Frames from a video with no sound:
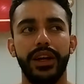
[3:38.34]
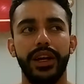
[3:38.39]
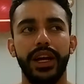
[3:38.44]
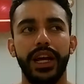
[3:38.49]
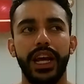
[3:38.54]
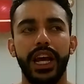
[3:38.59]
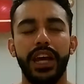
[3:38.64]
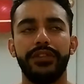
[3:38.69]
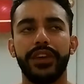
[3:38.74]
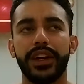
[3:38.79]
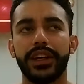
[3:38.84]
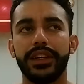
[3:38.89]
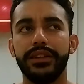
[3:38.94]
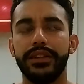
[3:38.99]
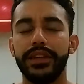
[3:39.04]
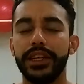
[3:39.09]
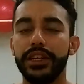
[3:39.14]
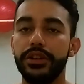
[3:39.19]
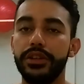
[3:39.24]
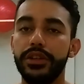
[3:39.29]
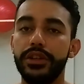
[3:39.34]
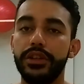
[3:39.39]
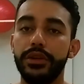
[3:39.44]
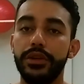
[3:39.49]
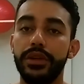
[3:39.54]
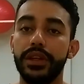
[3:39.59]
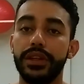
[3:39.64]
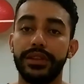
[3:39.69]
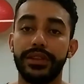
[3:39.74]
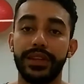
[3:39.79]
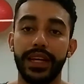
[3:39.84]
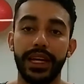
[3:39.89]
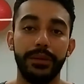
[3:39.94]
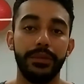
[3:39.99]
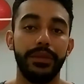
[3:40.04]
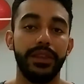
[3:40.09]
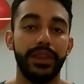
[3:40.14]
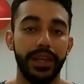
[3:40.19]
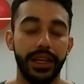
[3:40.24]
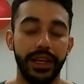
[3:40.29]
if I continue to do the same
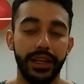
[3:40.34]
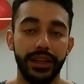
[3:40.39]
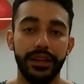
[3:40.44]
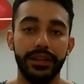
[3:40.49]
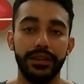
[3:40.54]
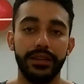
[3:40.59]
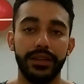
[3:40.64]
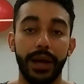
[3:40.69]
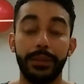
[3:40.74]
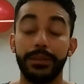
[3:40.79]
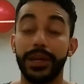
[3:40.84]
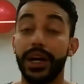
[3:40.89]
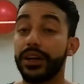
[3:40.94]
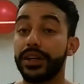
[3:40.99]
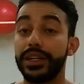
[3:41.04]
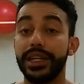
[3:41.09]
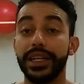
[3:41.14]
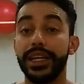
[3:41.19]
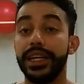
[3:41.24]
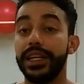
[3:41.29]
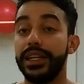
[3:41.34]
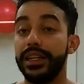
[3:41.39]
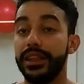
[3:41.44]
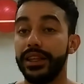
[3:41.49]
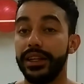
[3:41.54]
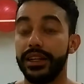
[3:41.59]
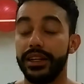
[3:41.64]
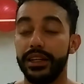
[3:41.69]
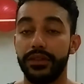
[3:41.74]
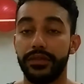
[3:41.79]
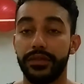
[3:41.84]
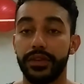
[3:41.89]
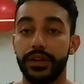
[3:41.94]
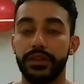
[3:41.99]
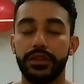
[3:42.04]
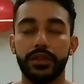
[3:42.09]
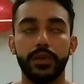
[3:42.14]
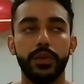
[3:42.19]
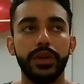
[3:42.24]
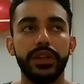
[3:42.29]
things, I'm not going to get anything different.
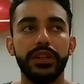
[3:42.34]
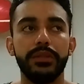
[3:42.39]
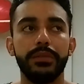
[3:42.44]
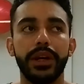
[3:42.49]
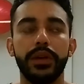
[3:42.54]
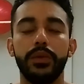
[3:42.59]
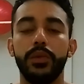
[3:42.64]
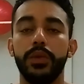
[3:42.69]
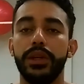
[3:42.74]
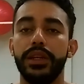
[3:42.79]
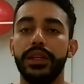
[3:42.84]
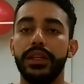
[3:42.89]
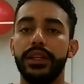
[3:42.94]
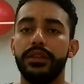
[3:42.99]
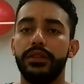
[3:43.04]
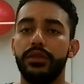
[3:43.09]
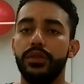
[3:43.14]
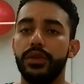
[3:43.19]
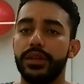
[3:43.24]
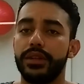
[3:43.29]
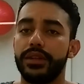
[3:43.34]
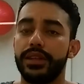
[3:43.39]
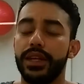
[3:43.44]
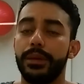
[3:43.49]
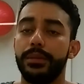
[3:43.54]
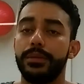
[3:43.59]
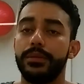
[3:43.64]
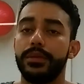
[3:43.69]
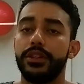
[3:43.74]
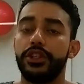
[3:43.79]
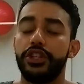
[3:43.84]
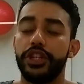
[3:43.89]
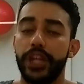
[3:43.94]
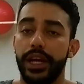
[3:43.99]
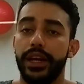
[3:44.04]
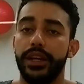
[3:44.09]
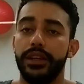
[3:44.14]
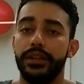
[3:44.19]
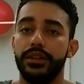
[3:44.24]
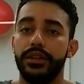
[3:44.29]
So what is my willingness to accept
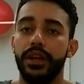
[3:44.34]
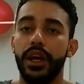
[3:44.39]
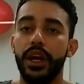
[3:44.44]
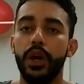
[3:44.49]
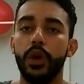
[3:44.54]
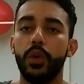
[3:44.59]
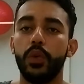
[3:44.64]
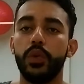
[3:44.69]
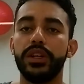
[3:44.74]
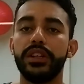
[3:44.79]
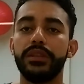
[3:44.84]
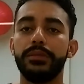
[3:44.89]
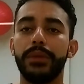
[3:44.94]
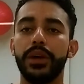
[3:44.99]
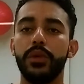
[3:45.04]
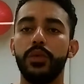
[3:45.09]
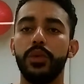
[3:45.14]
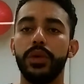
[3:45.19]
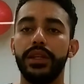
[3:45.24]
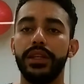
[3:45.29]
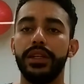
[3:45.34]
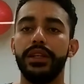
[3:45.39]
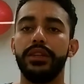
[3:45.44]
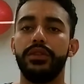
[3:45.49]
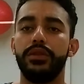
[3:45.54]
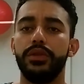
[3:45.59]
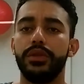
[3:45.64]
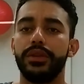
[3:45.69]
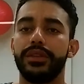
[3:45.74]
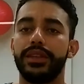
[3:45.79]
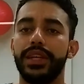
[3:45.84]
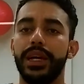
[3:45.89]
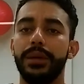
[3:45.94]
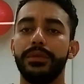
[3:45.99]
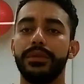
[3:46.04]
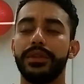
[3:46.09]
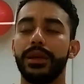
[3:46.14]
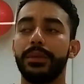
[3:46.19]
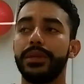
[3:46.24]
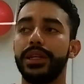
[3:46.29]
change? What is my willingness to accept
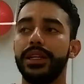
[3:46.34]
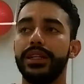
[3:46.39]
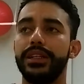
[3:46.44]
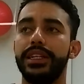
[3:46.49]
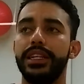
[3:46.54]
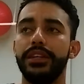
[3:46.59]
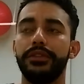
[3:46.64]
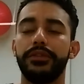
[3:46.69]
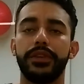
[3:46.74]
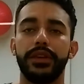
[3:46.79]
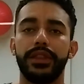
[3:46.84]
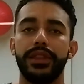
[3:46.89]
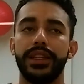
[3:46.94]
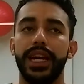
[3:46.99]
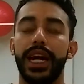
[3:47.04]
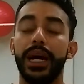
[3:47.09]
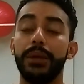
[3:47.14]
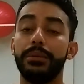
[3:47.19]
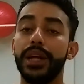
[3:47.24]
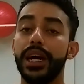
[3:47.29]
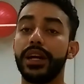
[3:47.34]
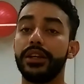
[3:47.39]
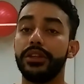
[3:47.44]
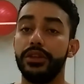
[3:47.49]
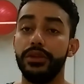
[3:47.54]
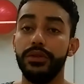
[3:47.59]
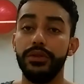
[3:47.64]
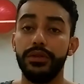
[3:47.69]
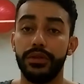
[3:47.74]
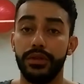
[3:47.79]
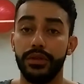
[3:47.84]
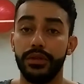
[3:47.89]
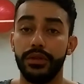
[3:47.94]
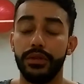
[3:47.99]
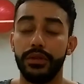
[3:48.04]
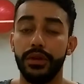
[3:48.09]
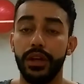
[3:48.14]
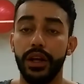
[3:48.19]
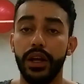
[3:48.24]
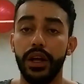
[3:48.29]
something different that I'm not used to?
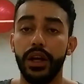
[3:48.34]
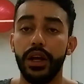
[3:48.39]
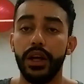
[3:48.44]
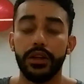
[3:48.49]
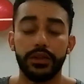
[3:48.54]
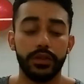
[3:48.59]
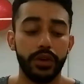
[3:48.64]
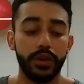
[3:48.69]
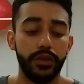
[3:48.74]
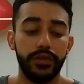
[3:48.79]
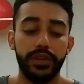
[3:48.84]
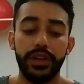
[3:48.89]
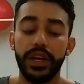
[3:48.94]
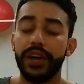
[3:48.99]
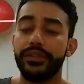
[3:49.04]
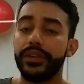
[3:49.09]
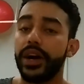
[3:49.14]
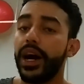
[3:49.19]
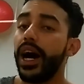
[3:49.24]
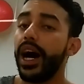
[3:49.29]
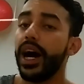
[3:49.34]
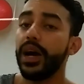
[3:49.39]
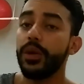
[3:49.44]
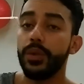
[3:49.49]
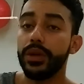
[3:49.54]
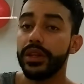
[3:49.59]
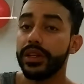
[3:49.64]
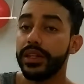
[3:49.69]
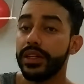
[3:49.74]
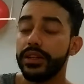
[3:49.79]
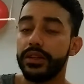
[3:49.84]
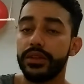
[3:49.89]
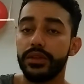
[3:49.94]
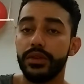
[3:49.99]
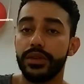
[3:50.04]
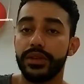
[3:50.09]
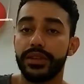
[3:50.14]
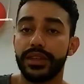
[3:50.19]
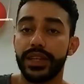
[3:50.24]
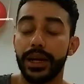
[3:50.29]
So if you have a high willingness to
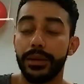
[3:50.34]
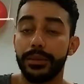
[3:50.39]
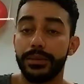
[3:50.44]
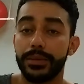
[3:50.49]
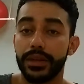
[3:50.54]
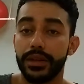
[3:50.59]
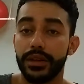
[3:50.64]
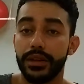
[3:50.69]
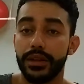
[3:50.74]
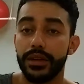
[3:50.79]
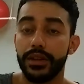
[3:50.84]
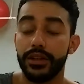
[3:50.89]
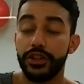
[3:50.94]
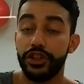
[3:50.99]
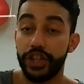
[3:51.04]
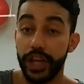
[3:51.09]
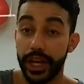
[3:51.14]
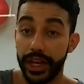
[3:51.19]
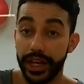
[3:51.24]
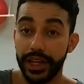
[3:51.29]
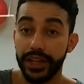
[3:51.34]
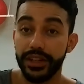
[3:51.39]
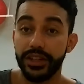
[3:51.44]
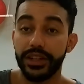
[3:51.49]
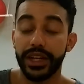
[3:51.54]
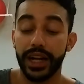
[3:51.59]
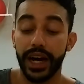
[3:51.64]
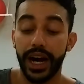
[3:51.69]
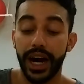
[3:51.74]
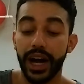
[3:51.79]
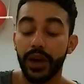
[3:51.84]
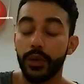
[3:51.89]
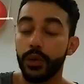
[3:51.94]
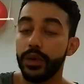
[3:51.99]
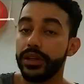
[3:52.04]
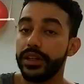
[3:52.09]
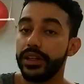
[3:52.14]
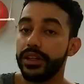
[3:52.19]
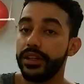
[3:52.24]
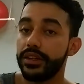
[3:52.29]
accept change and a high
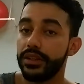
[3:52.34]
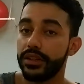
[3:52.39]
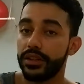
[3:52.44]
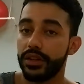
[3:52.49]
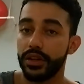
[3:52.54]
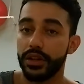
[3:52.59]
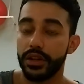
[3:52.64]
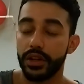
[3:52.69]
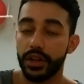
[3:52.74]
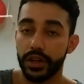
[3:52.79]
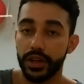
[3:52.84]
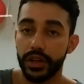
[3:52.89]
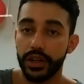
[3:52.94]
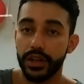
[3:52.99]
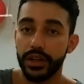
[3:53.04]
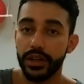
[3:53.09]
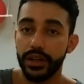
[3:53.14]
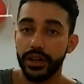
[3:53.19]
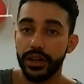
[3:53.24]
willingness to learn,